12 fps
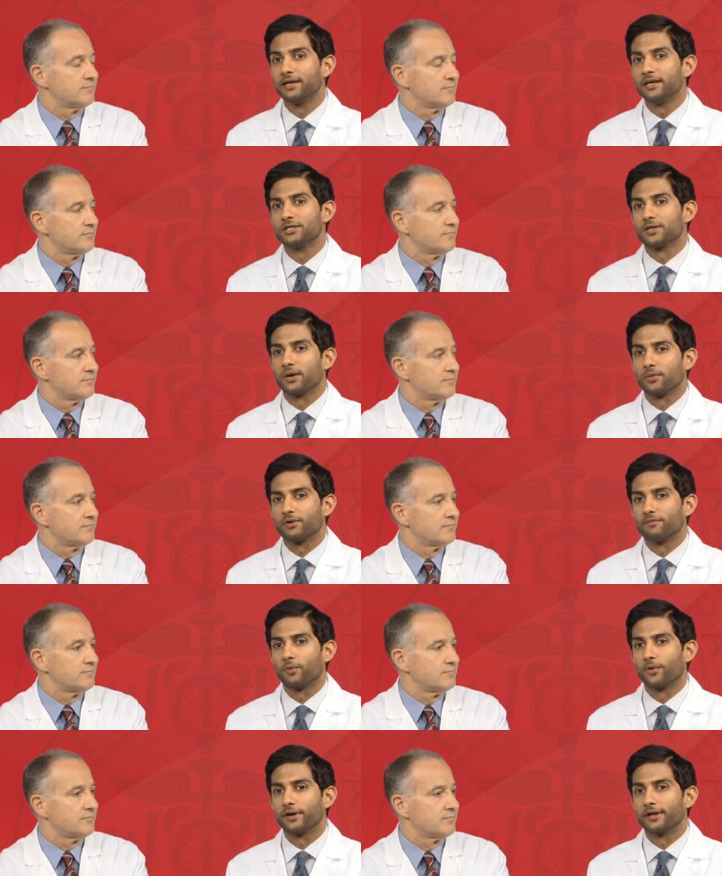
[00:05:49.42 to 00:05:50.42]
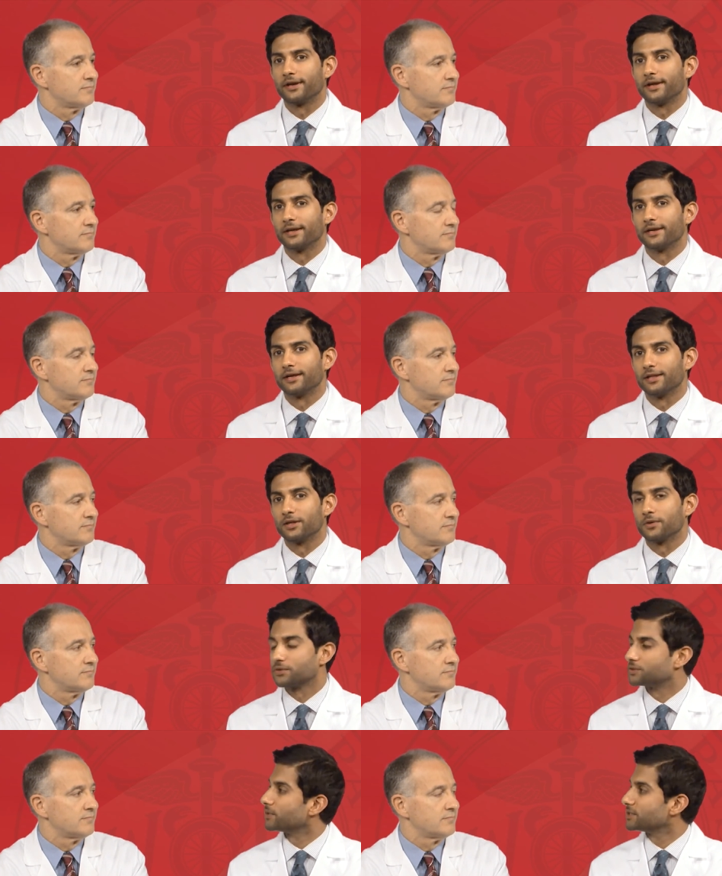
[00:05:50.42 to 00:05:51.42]
Speaker 1: So I would avoid it in, in
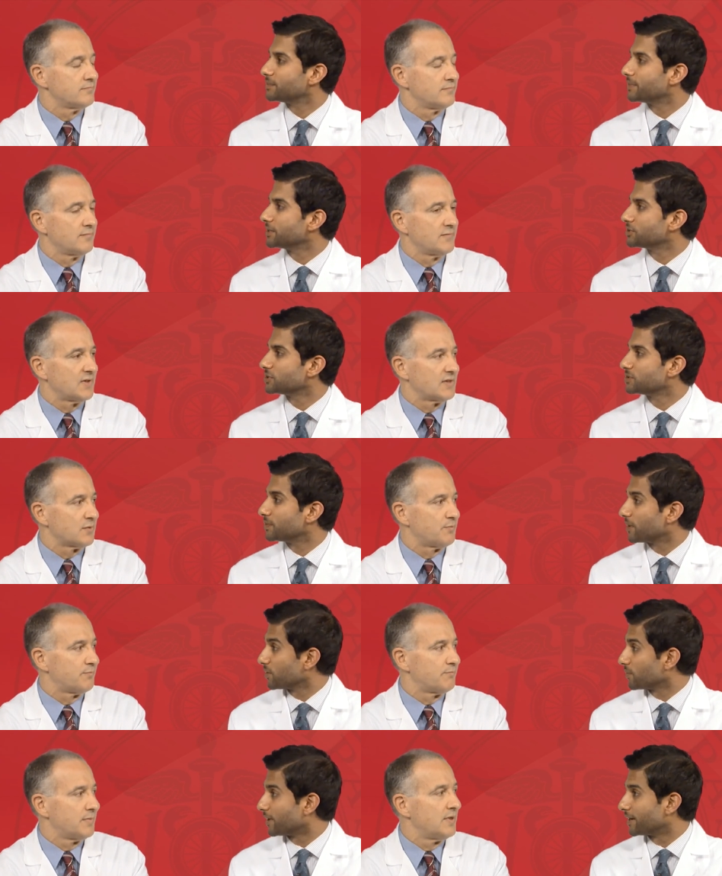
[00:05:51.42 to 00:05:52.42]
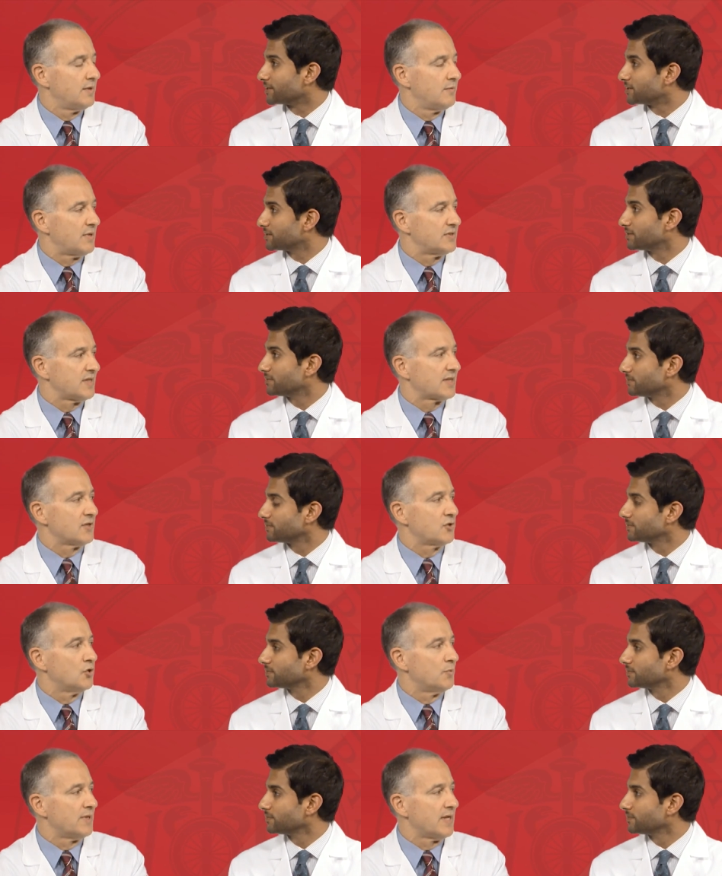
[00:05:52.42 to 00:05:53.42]
those sorts of patients. So but otherwise... Patients like on
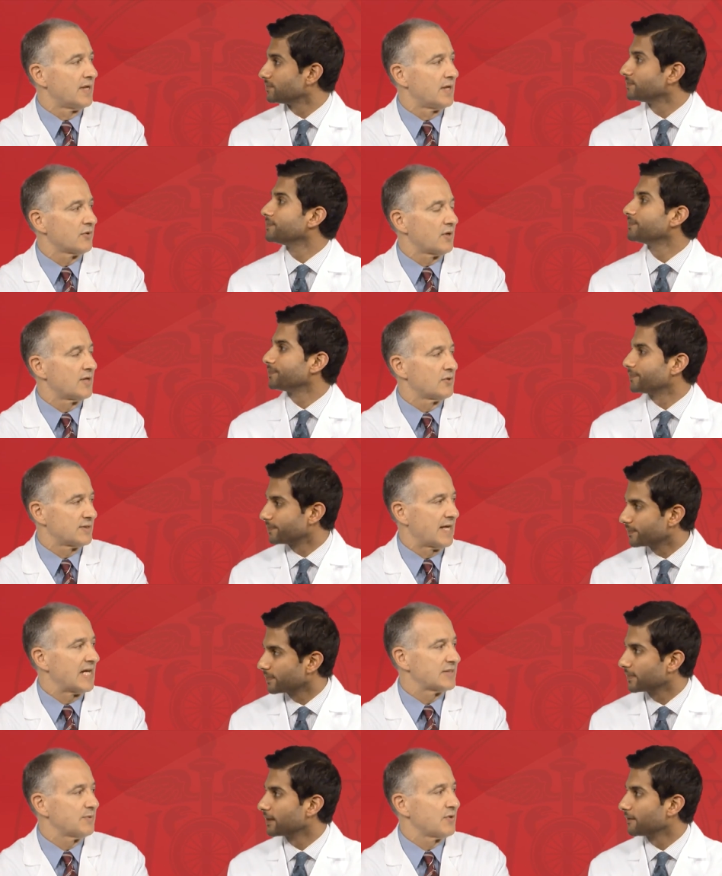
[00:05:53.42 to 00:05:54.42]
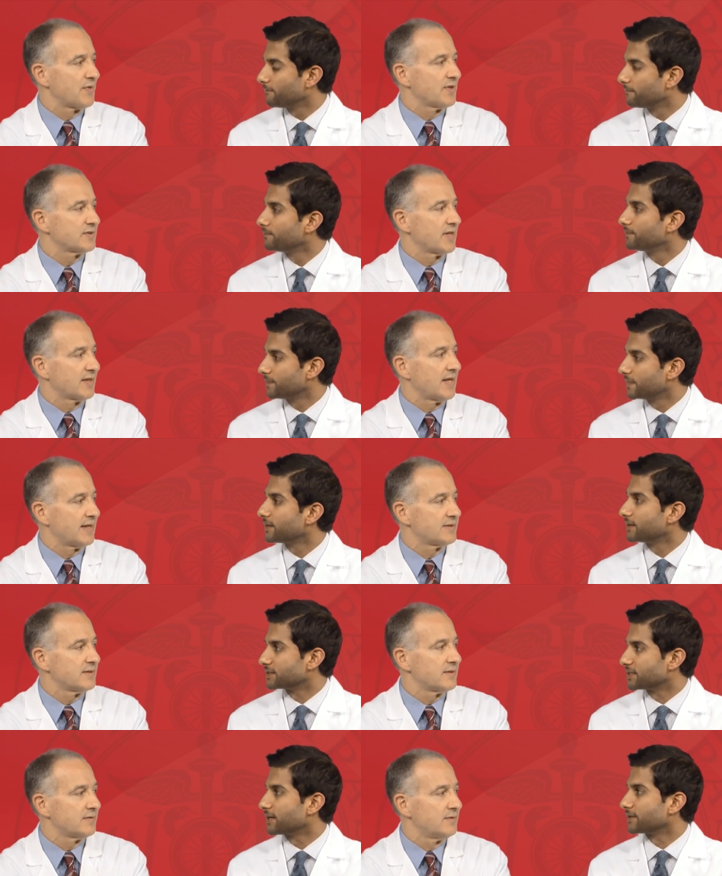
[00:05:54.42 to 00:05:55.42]
Coumadin or high-dose aspirin or things like that.
Speaker 2: So,
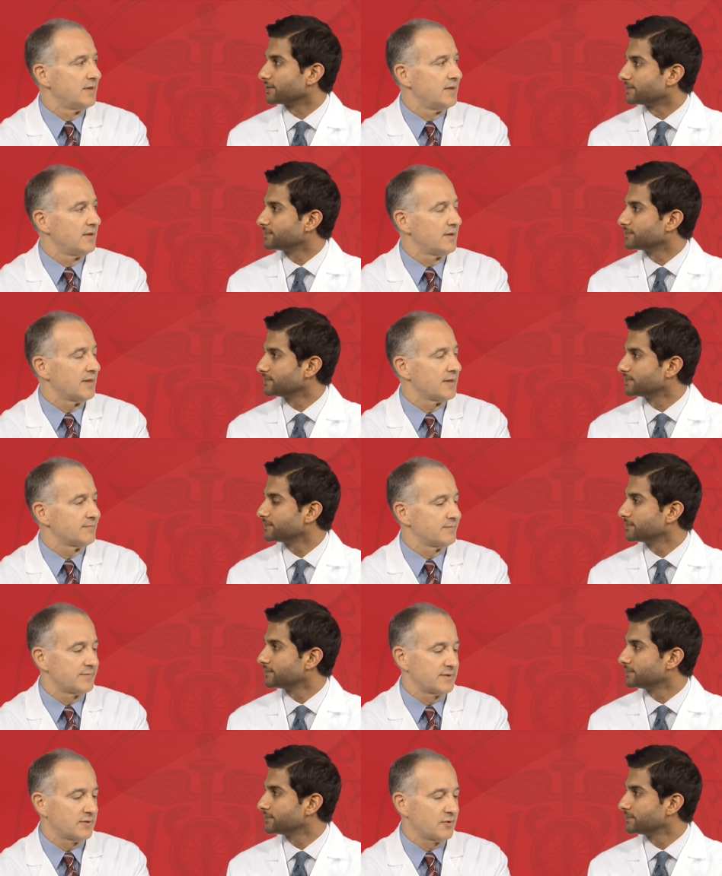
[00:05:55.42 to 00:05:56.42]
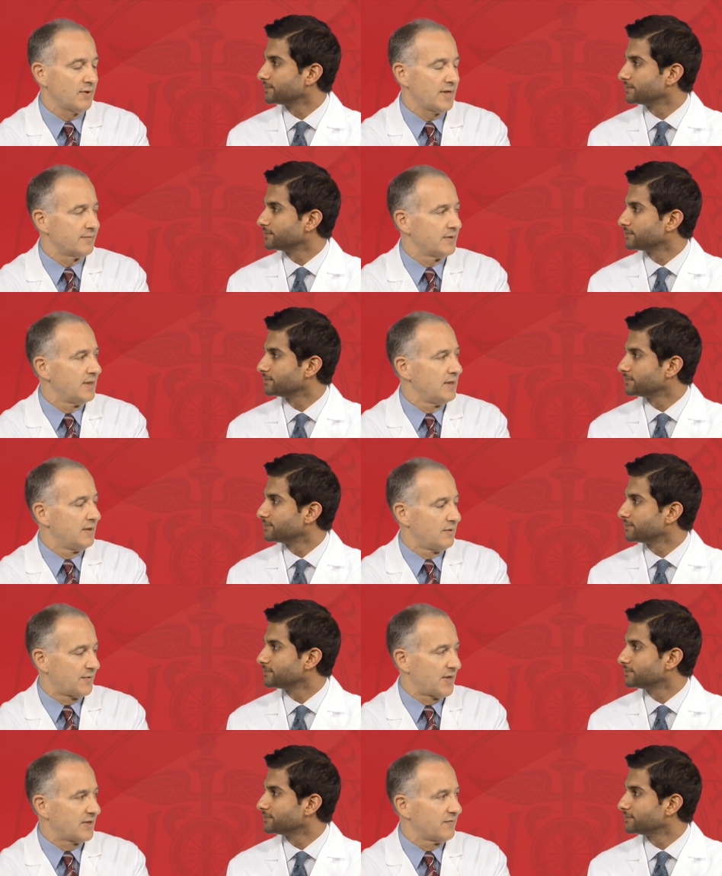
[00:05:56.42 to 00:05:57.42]
exactly. Yeah. So great.
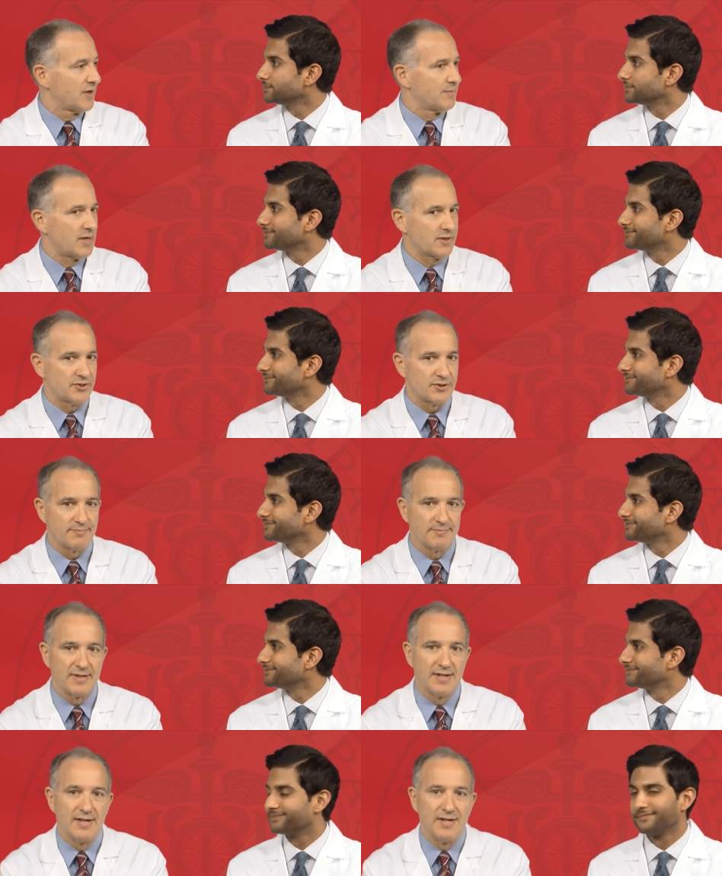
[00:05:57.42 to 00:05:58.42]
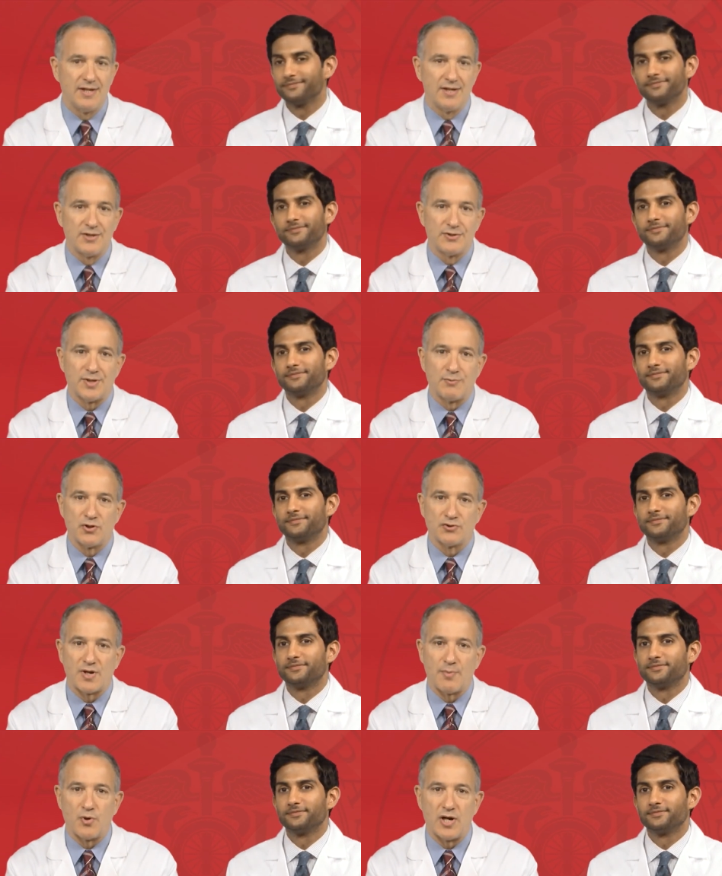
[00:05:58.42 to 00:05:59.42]
Well, thank you very much. So I'm Chris
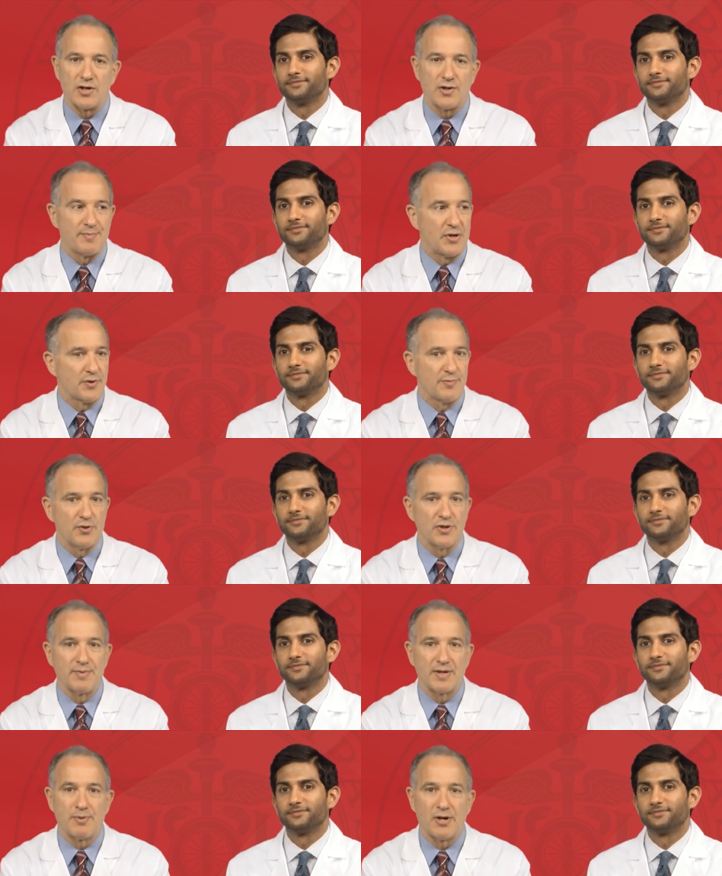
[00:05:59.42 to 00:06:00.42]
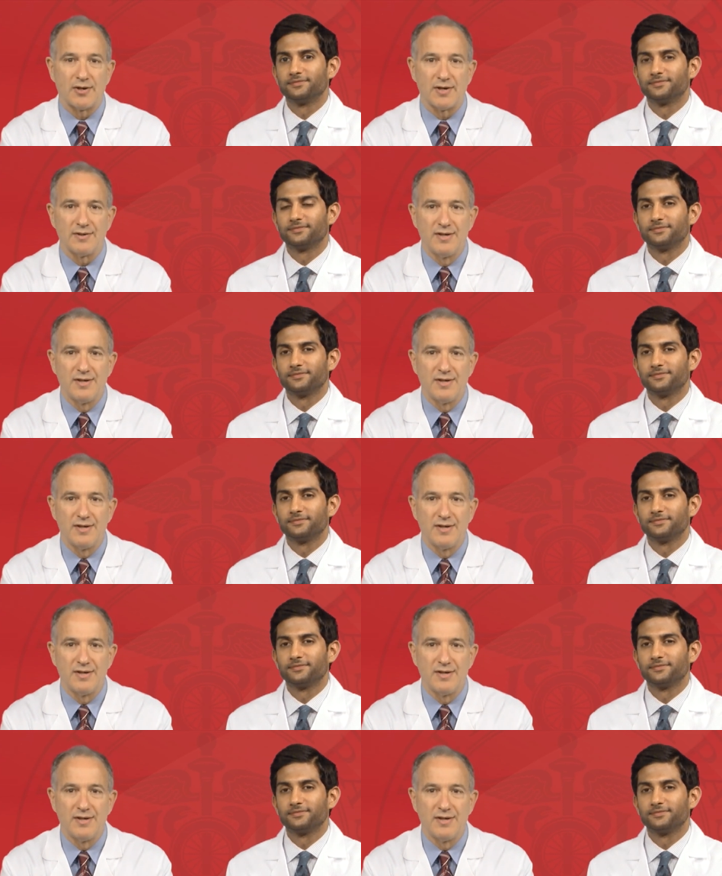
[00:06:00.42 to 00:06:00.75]
Rapuano. I'm here with Beeran Meghpara.